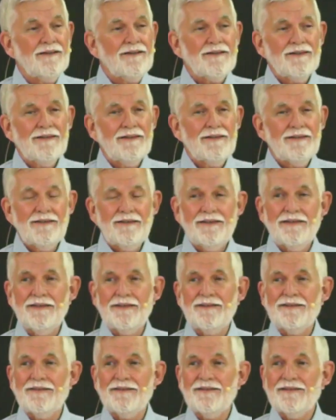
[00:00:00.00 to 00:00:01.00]
It's,
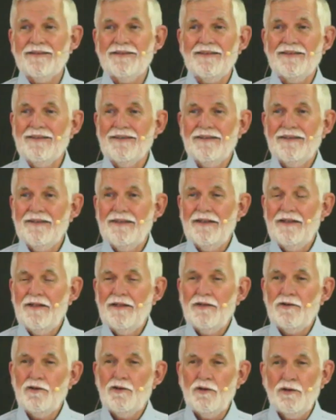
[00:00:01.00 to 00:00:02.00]
do you
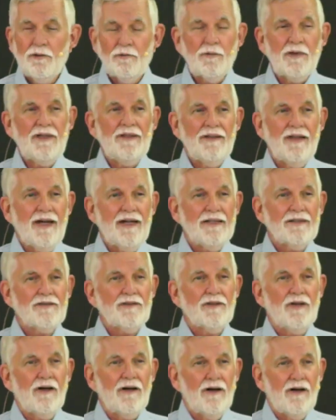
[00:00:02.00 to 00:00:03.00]
realize
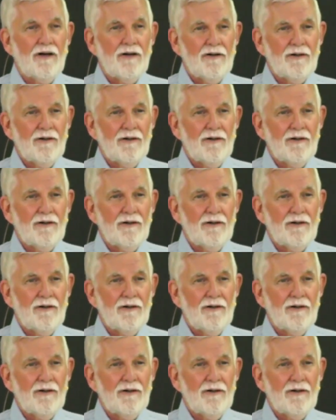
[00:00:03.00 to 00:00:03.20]
all